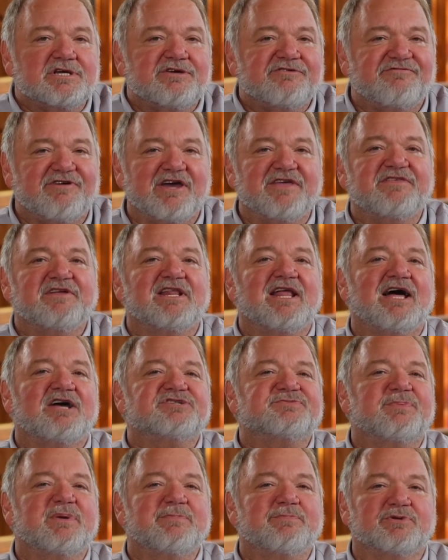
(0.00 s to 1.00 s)
Faith
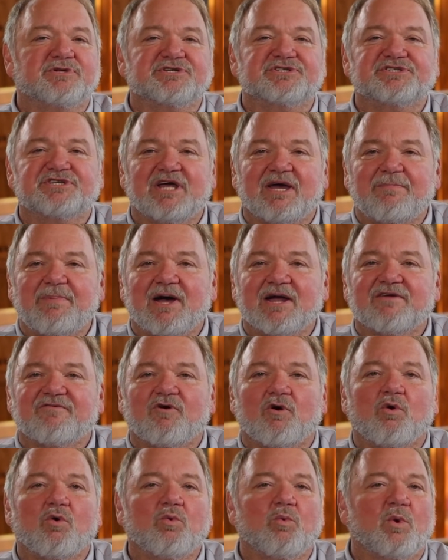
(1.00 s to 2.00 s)
allows people to step out of
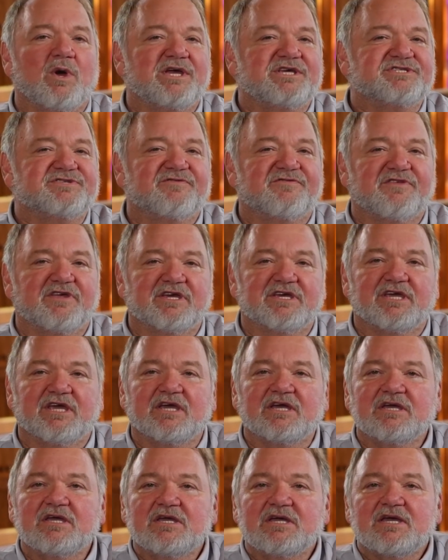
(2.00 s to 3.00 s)
old ways of
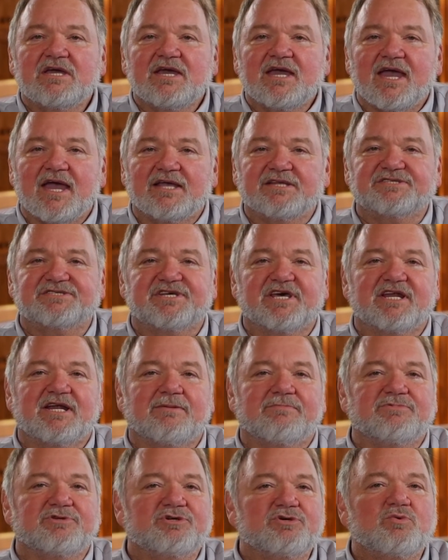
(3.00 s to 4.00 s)
thinking and set
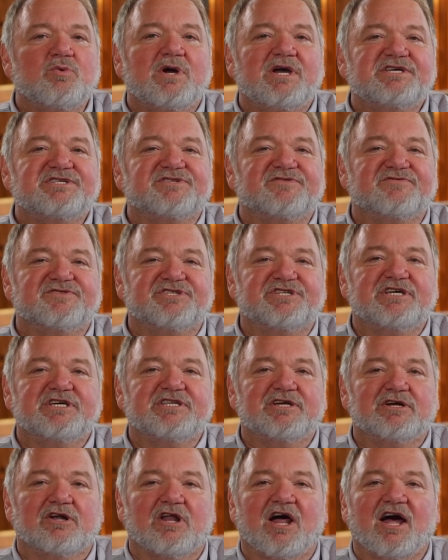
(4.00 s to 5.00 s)
up new ways of seeing
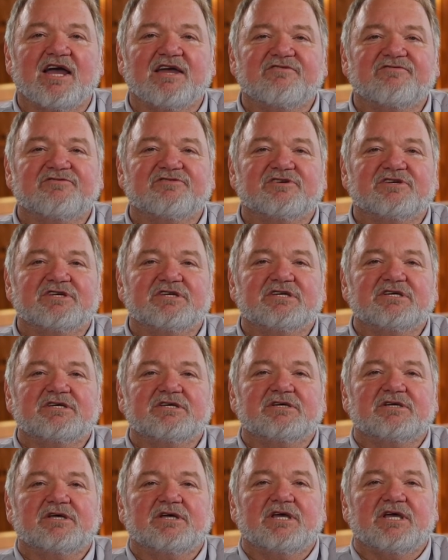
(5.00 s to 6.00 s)
their life,
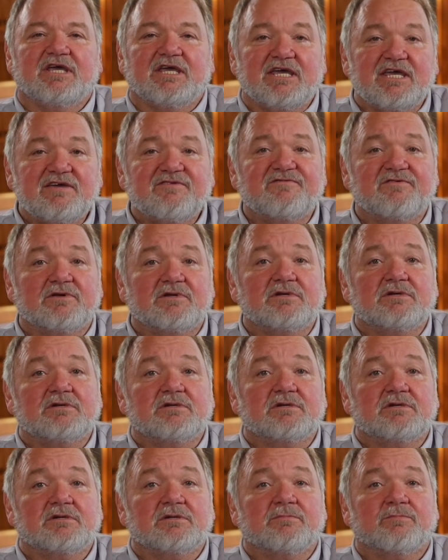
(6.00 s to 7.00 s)
even,
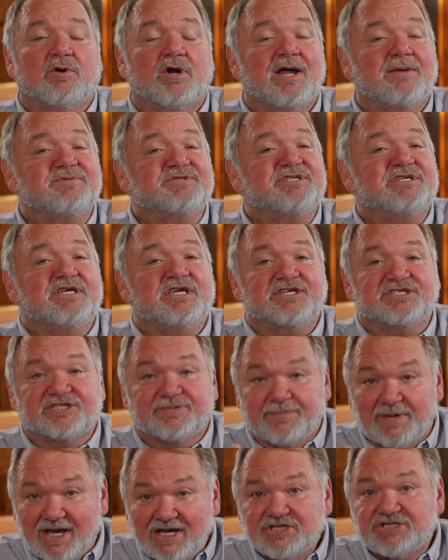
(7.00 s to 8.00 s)
perhaps
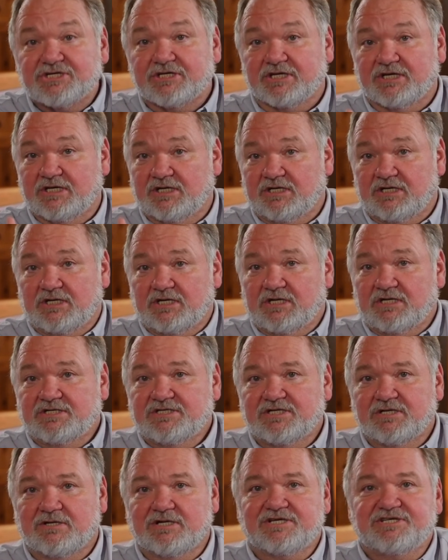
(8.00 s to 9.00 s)
especially,
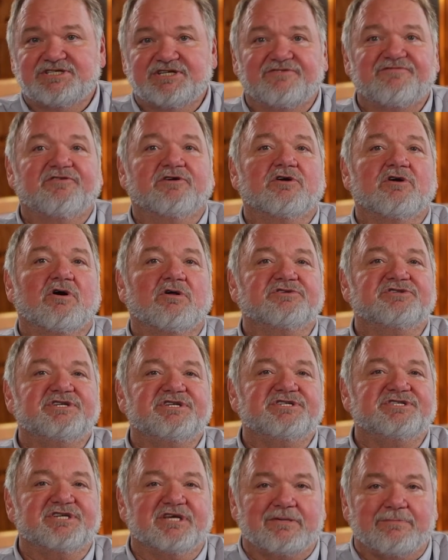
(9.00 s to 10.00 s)
during
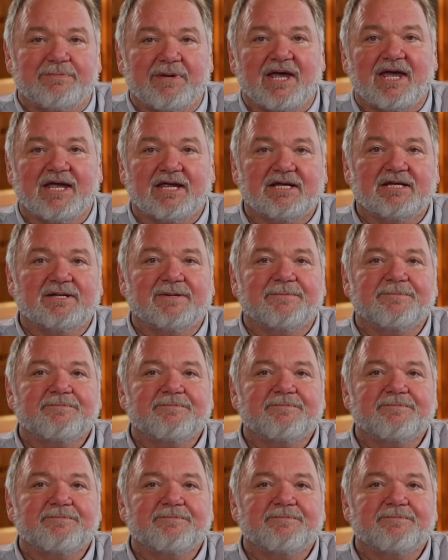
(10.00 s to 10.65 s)
difficulties and pain.